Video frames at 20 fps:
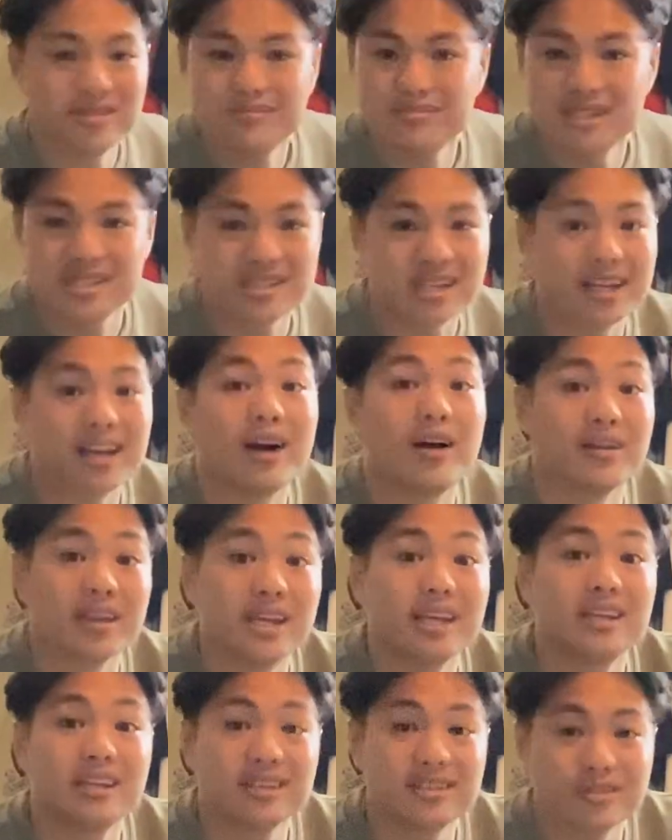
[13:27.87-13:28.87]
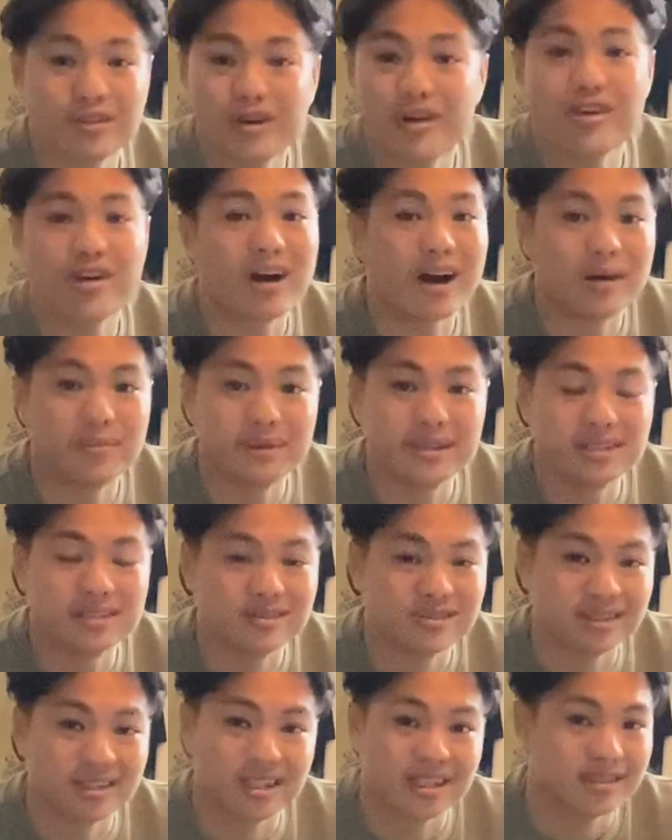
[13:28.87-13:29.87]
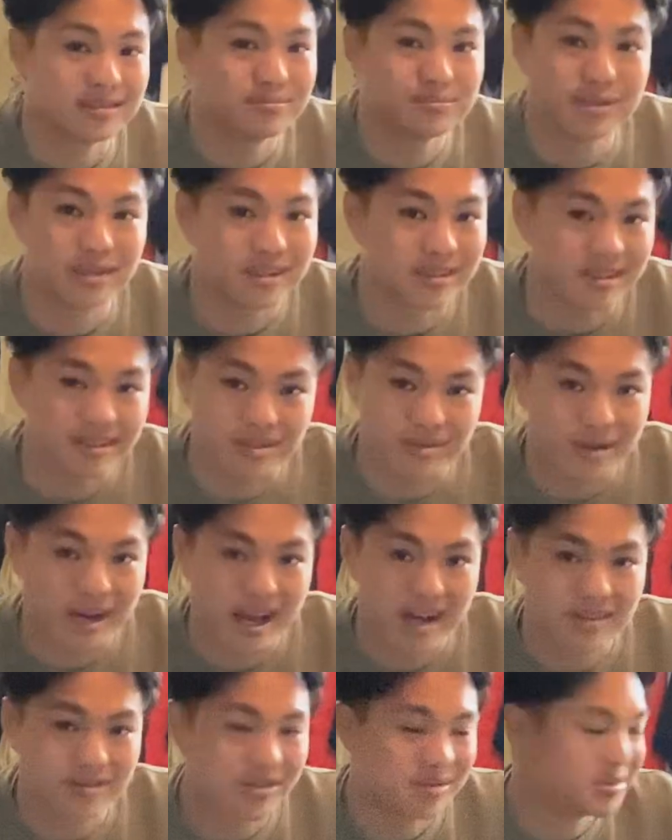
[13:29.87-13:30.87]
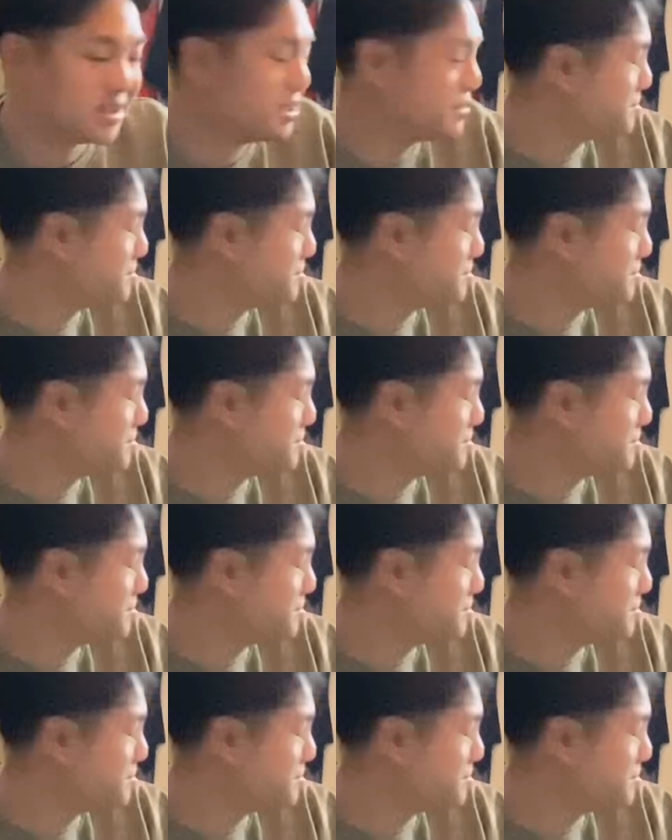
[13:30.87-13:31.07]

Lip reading: it means like I'll get it or I'll cop it or like put it on the rack for me,